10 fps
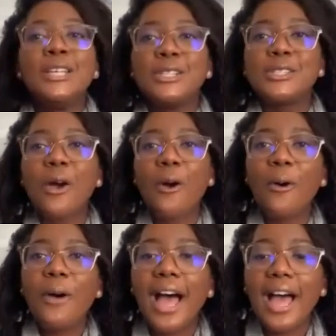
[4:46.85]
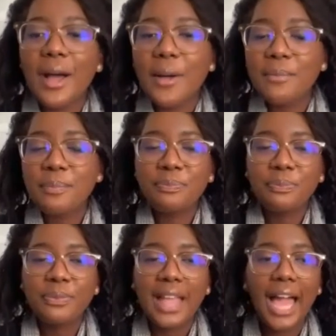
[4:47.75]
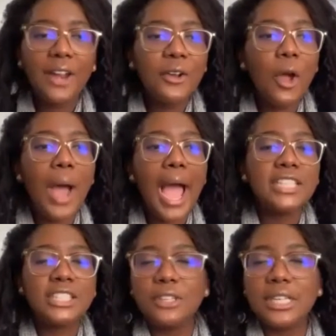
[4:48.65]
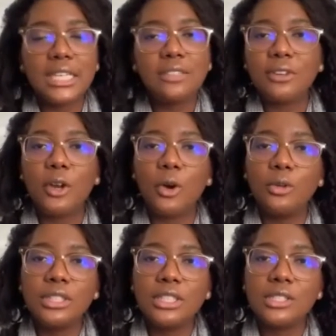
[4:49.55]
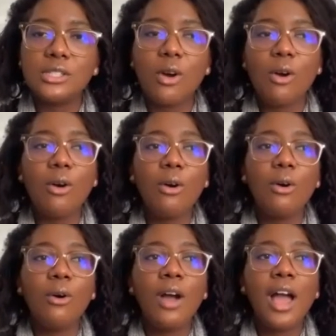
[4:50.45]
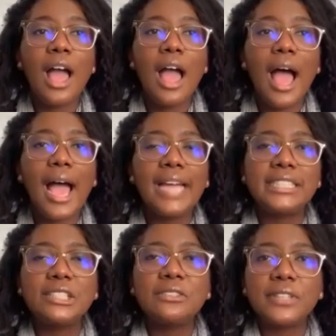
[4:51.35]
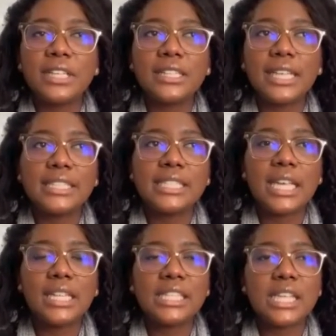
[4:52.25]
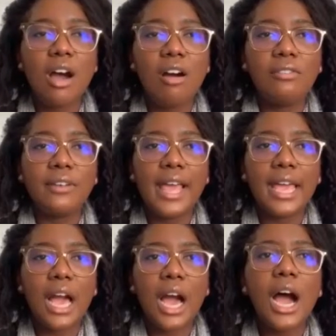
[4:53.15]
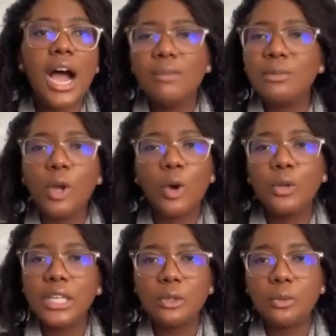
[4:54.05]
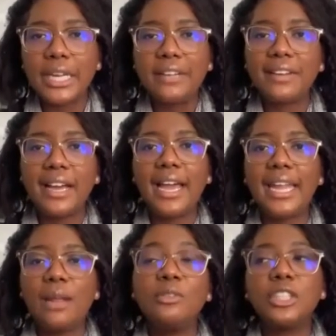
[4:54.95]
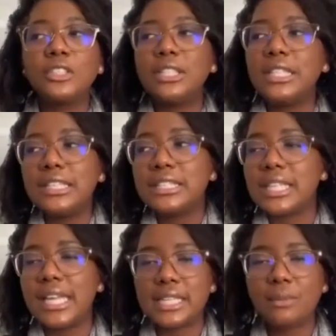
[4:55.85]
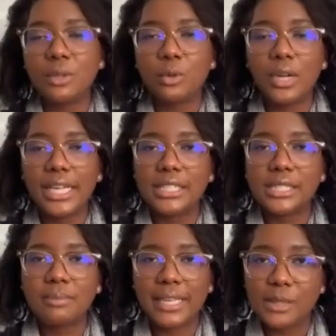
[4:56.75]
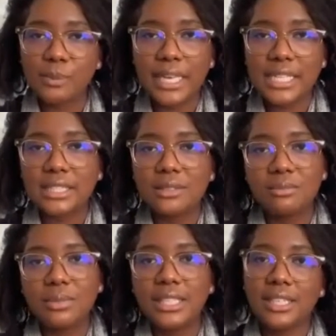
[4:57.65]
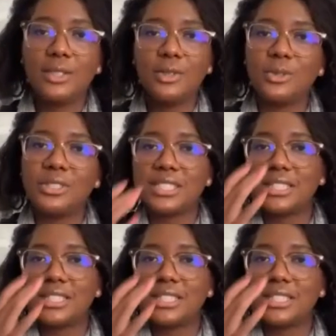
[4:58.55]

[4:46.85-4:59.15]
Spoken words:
So I don't know. I generally live alone, so I didn't feel that sense of like, I'm lonely and whatever. And I'm generally just like someone who likes my space and being indoors.